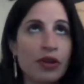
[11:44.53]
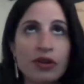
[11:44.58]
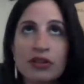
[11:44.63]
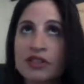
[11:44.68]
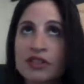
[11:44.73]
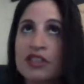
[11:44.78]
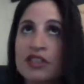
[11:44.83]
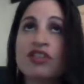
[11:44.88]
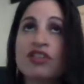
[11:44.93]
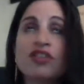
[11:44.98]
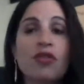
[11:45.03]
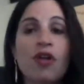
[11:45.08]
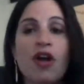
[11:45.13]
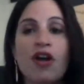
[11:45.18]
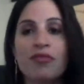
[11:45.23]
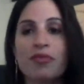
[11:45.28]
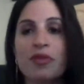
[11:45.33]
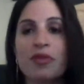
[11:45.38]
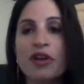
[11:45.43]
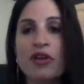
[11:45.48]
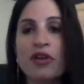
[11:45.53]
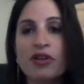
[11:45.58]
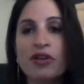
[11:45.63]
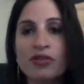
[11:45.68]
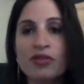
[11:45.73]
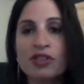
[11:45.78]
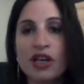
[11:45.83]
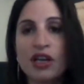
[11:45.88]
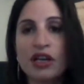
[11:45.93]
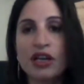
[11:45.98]
a senior off period
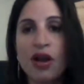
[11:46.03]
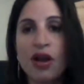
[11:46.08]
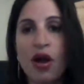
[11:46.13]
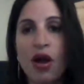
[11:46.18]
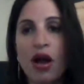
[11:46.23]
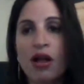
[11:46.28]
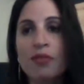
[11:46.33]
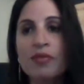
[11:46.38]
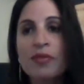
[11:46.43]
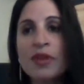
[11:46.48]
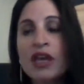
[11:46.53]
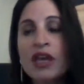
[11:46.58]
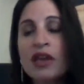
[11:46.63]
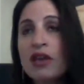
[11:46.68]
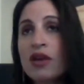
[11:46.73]
or study hall.